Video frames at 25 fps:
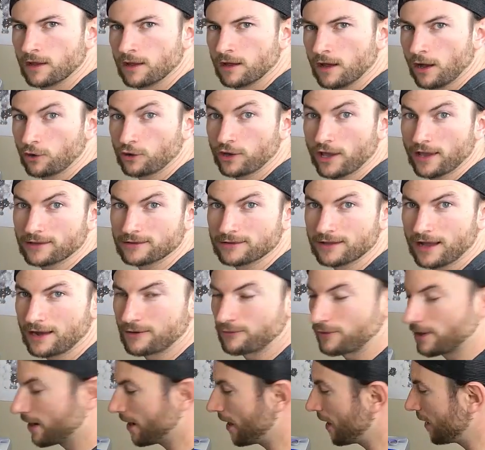Okay, I
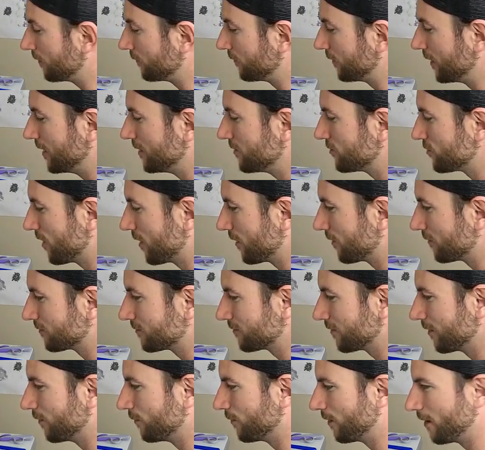ran out of end channel,
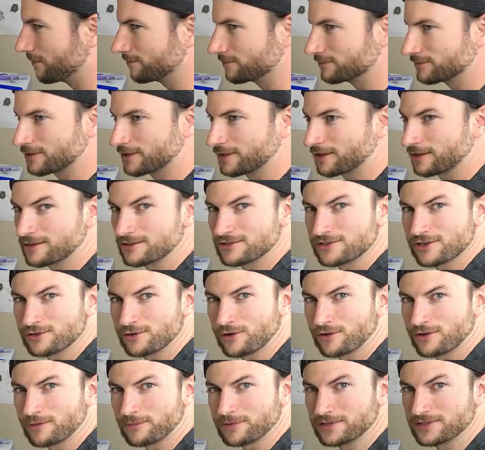so I'm going to show you
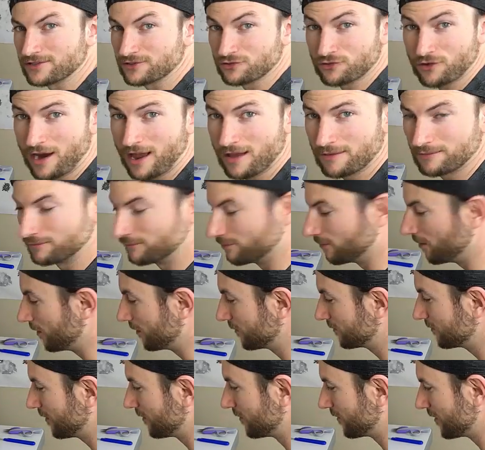on a piece of scrap,
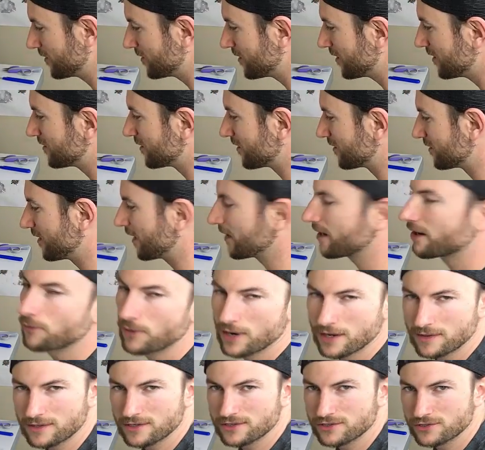but this is the second
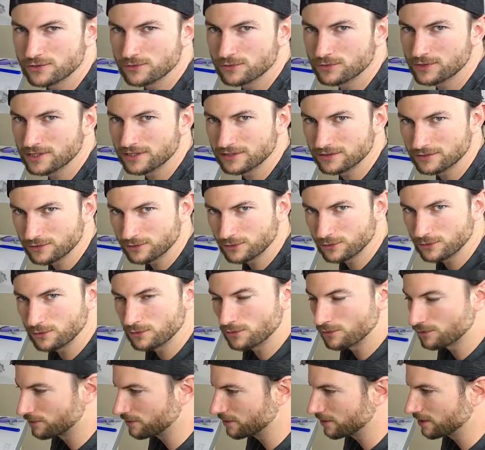way that you can
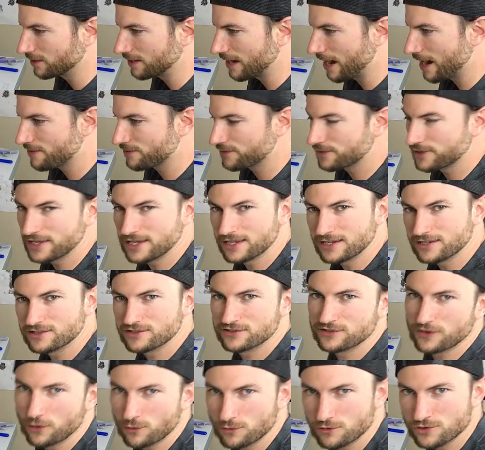do the gathered end
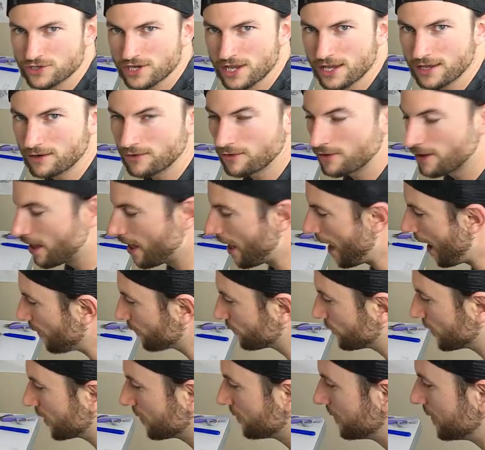sewn channel. I
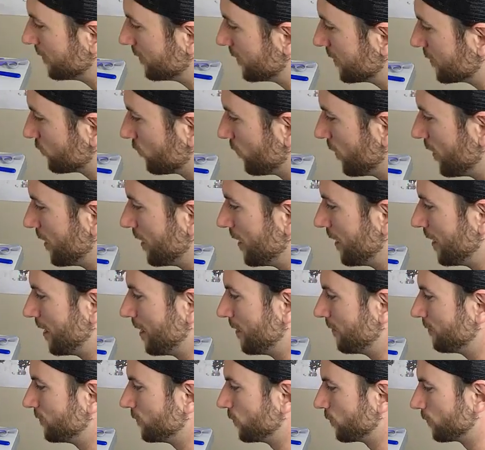would recommend this way
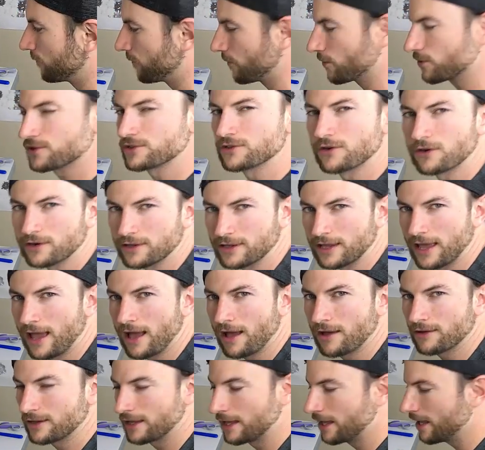if you're first starting
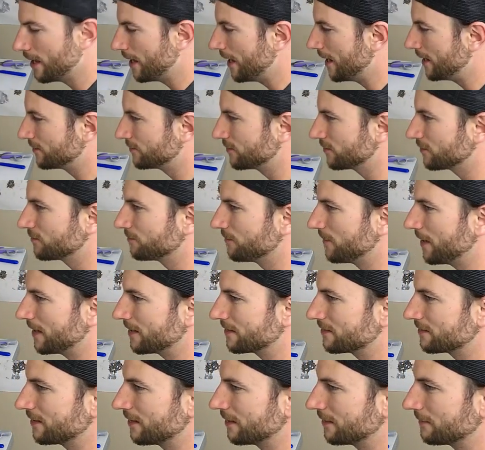out. It just
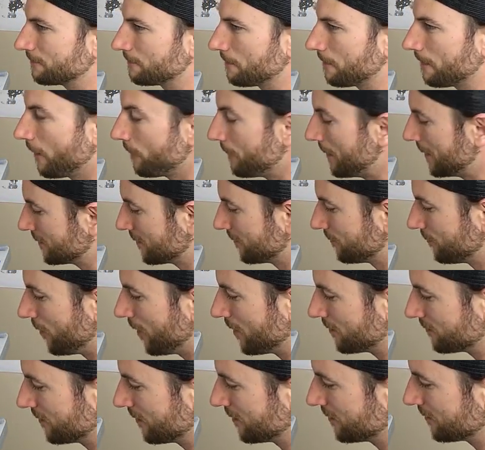makes the
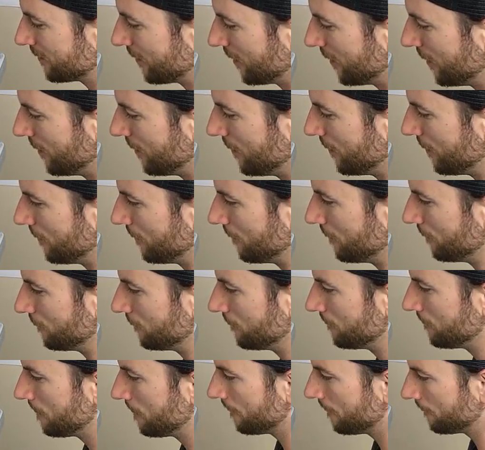process of
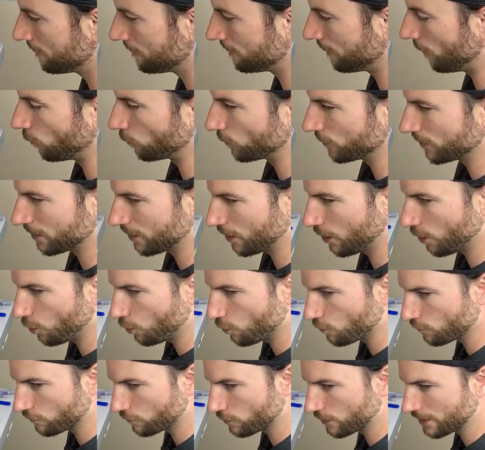folding
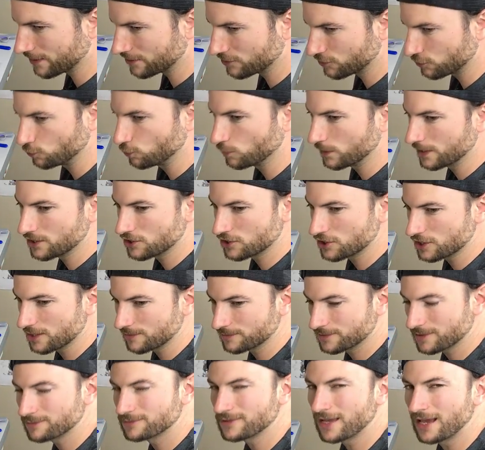over a 2-inch
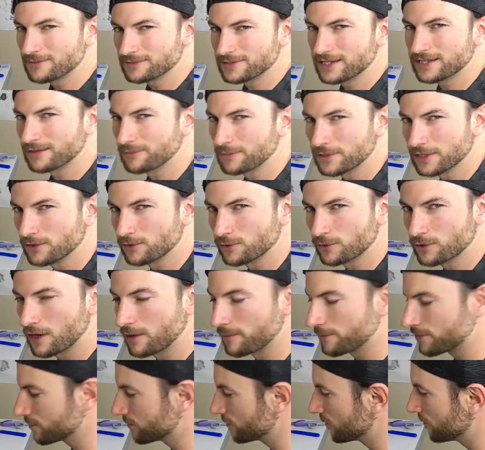hem. Sometimes that can be a little
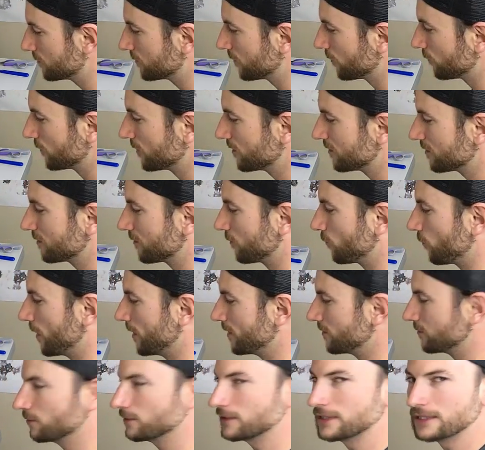cumbersome, so this is a
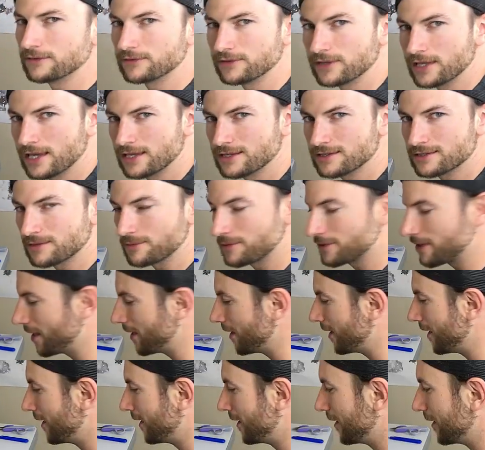way to alleviate some of
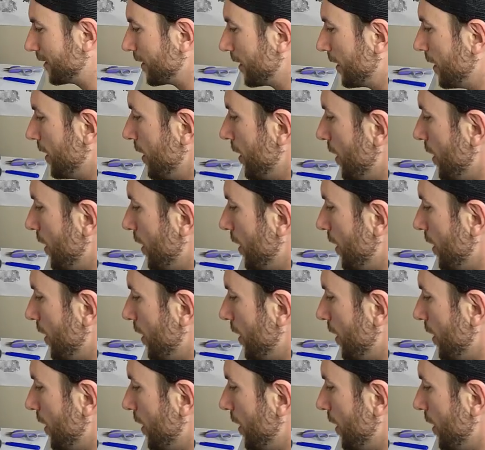that headache.